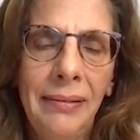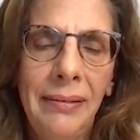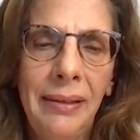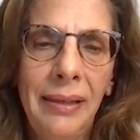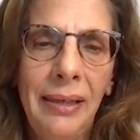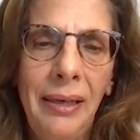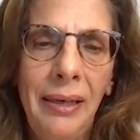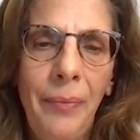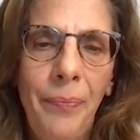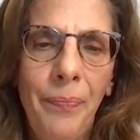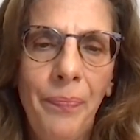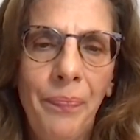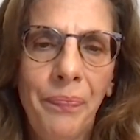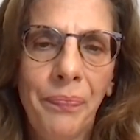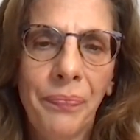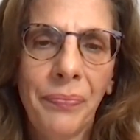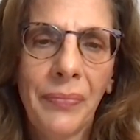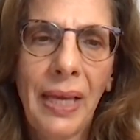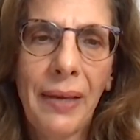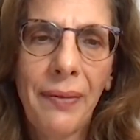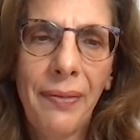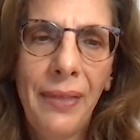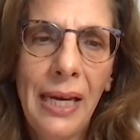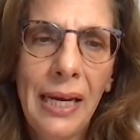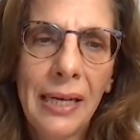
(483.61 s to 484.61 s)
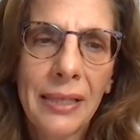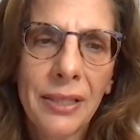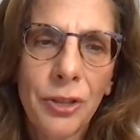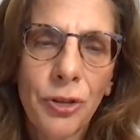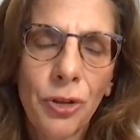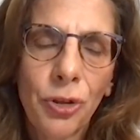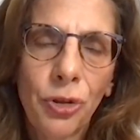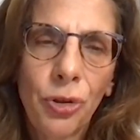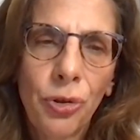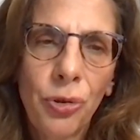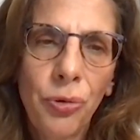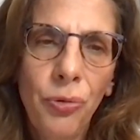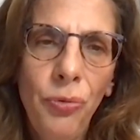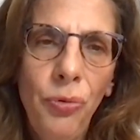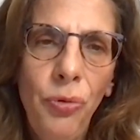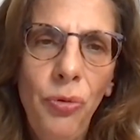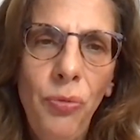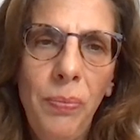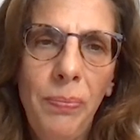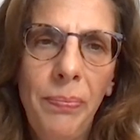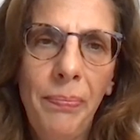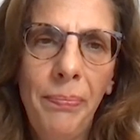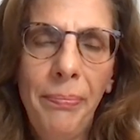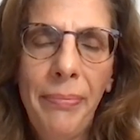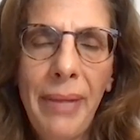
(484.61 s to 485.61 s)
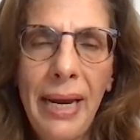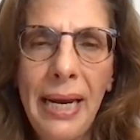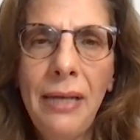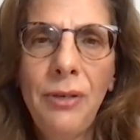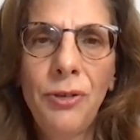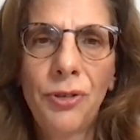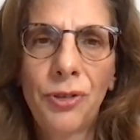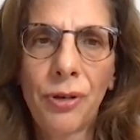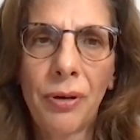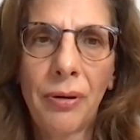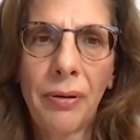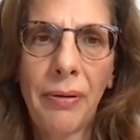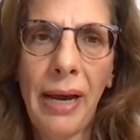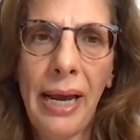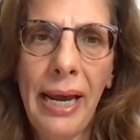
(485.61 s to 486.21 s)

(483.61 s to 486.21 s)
there's two major